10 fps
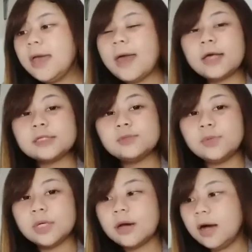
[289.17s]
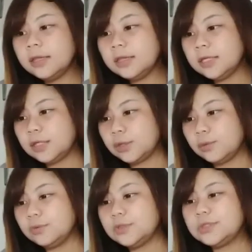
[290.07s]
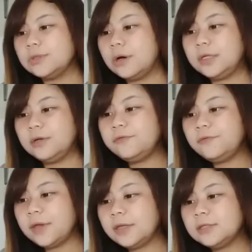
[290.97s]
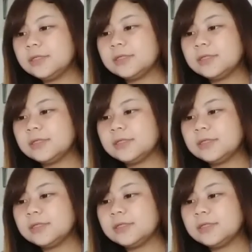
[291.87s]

as we continue to innovate